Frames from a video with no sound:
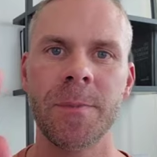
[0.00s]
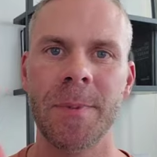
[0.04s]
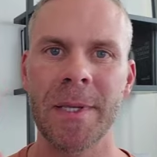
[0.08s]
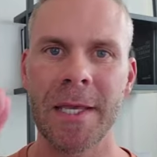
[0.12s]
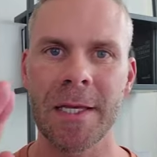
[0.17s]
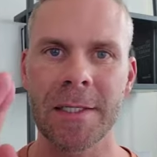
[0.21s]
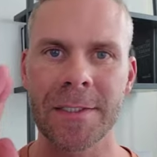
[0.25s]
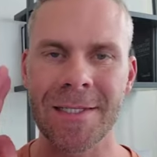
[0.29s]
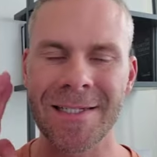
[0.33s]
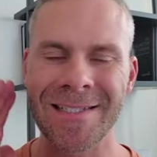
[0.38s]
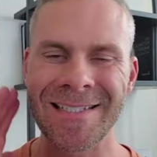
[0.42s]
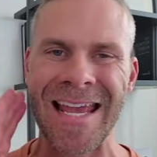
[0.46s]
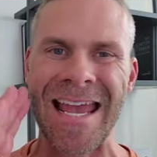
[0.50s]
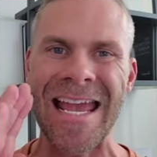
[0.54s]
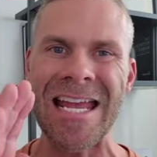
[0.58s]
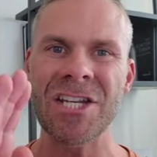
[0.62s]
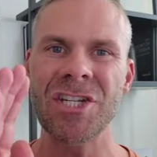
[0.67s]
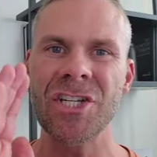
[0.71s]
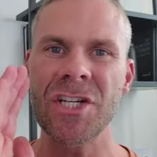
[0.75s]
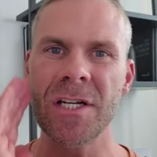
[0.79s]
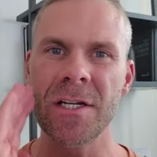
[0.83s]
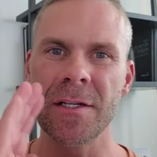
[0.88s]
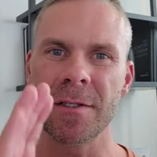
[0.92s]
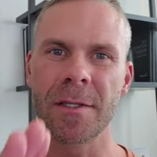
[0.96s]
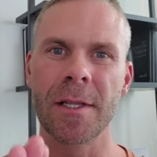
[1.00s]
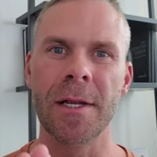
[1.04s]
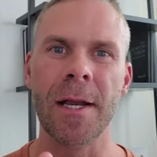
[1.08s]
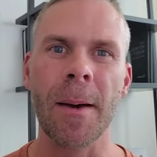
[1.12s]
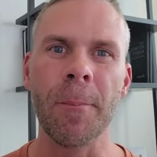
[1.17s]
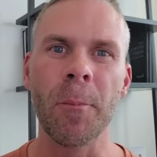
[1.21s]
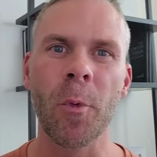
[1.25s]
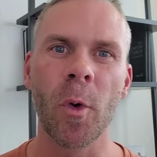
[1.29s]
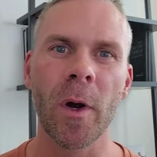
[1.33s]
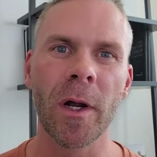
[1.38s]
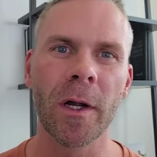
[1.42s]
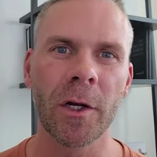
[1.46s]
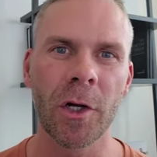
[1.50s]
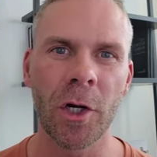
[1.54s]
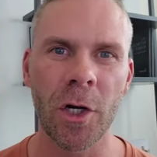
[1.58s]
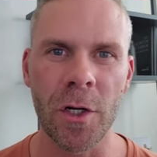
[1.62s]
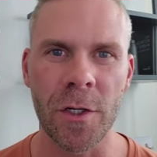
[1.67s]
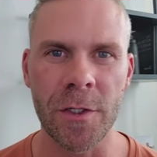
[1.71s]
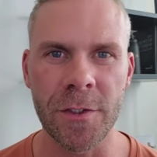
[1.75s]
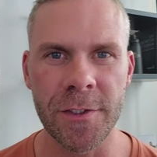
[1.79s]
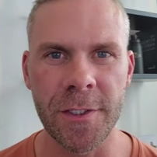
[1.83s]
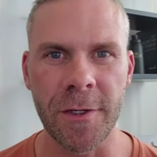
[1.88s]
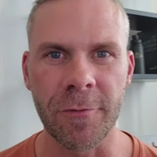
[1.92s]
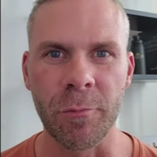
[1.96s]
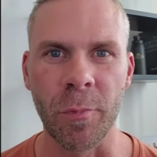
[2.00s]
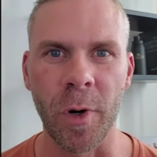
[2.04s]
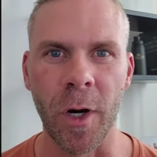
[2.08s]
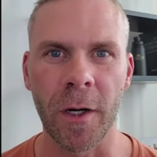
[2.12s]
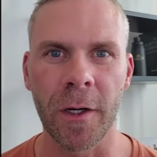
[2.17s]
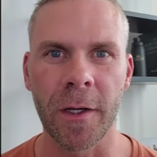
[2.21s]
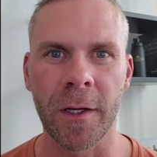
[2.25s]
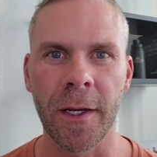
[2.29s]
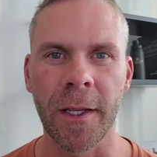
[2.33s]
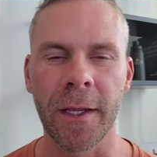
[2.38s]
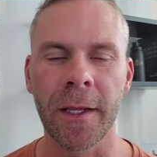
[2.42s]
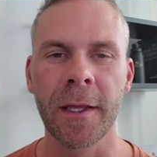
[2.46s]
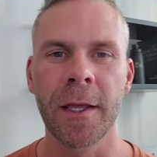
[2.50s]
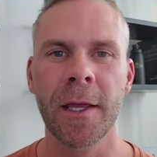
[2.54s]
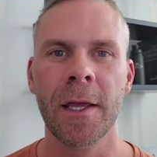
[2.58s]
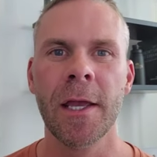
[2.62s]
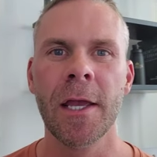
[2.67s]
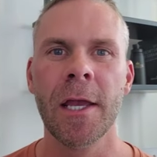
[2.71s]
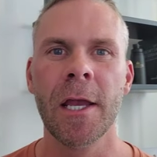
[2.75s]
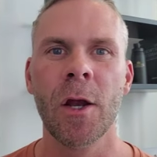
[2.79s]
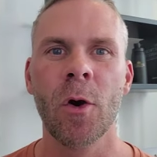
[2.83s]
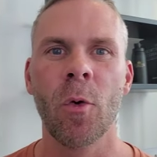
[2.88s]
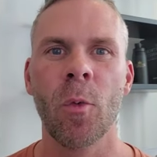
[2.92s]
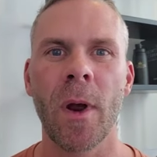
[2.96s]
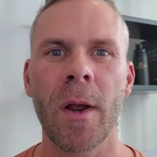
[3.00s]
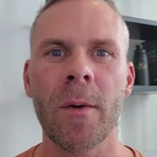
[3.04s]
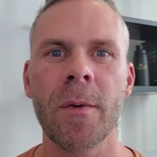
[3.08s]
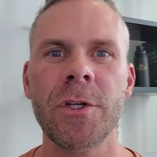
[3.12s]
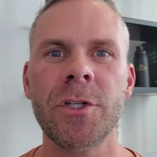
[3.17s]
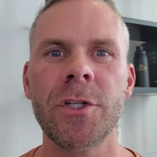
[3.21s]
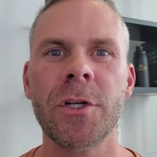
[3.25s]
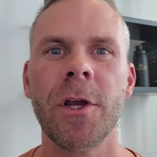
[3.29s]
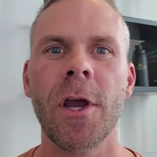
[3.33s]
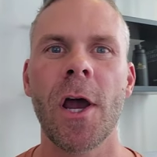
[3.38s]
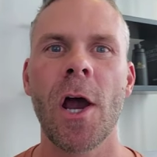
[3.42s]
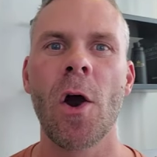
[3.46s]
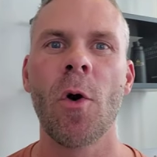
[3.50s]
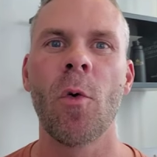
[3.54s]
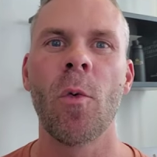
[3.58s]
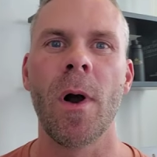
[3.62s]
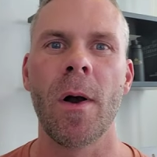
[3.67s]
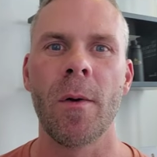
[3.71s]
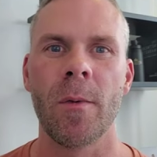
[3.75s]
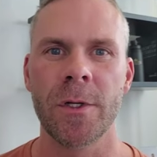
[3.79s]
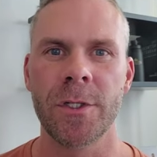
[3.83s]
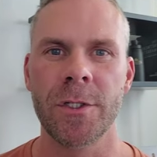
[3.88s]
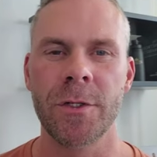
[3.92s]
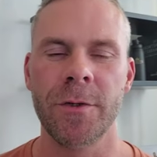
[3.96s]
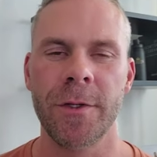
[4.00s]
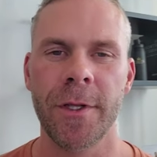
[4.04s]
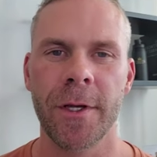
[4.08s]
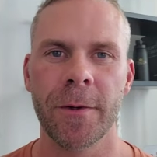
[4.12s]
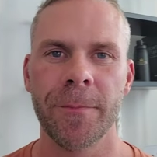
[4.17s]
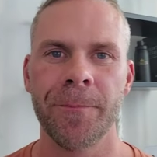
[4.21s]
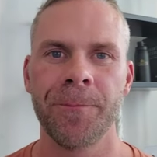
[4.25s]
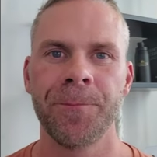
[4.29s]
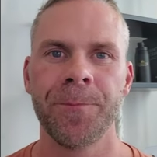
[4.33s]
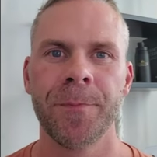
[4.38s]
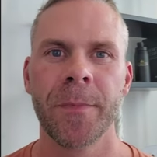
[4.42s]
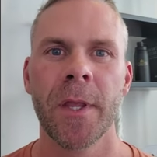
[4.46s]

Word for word: because attention is the number one currency of marketing, where would you go? What would you do?